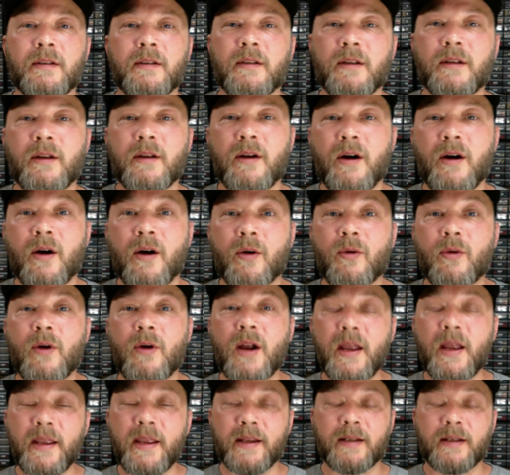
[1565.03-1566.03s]
All
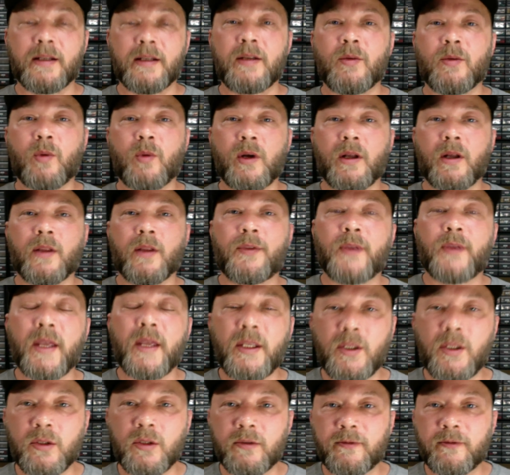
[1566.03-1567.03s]
right, well,
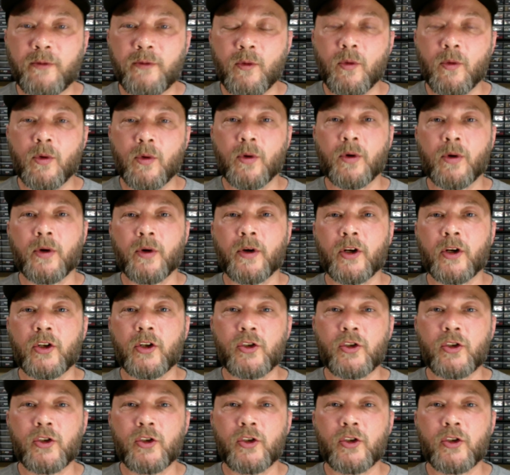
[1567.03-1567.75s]
thank you for